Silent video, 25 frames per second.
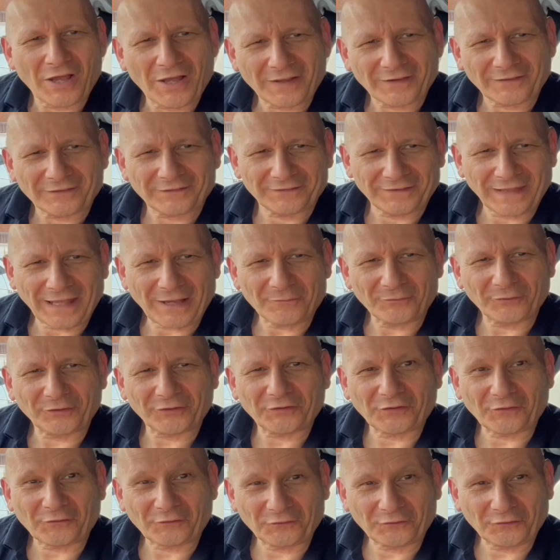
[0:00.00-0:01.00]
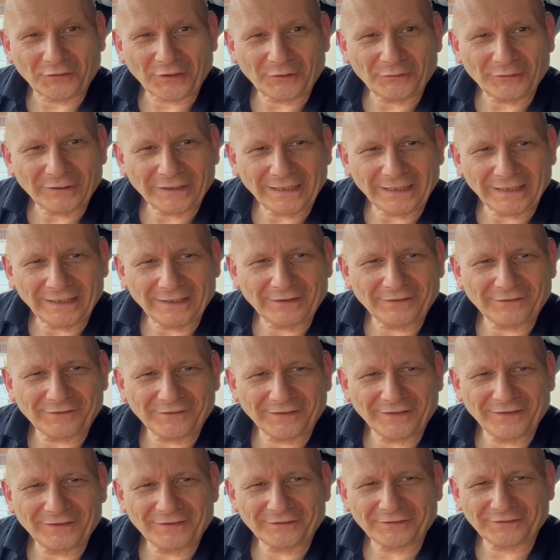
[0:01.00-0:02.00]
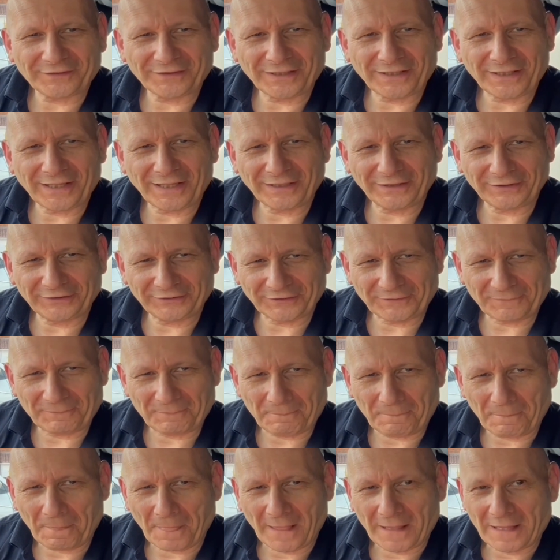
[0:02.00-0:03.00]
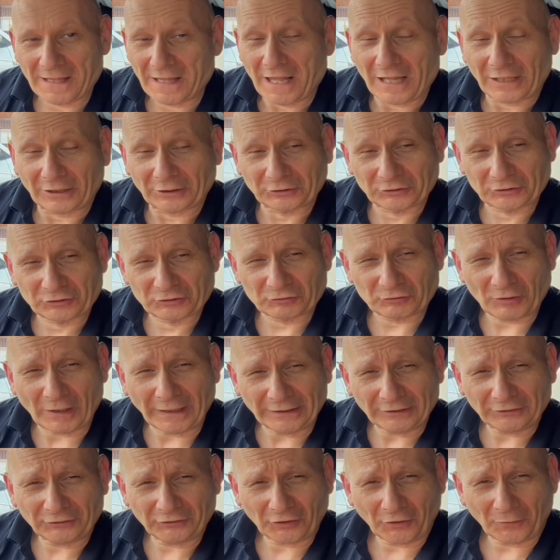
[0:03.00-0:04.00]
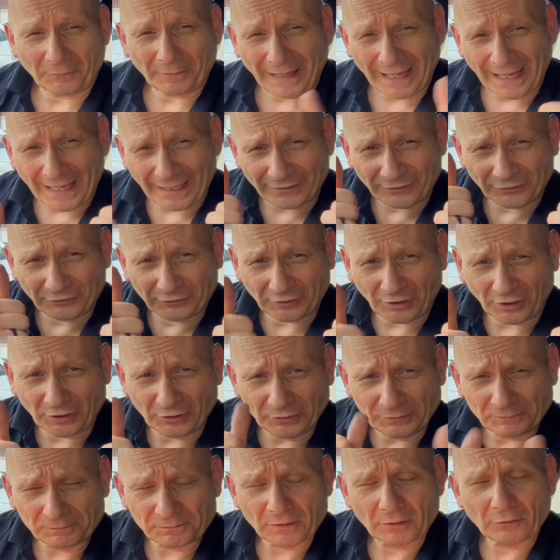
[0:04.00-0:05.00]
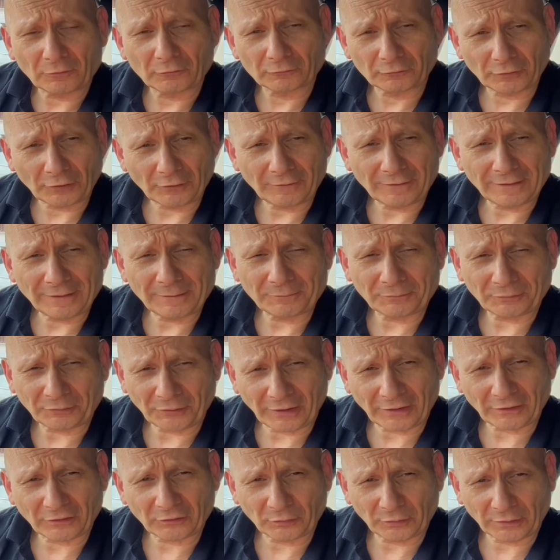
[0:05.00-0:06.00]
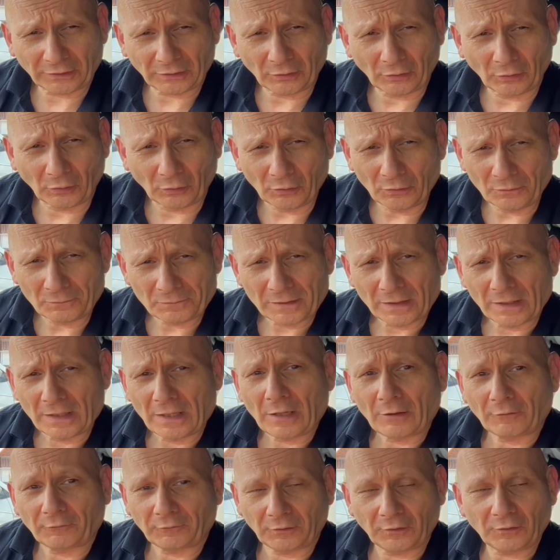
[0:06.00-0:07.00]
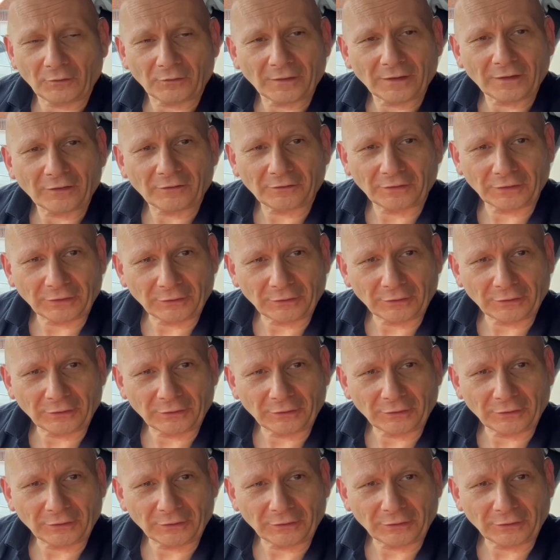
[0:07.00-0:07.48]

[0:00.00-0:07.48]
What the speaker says: that was very easy installation. Great job, Hanshow. I'm very impressed with it all. A few things that you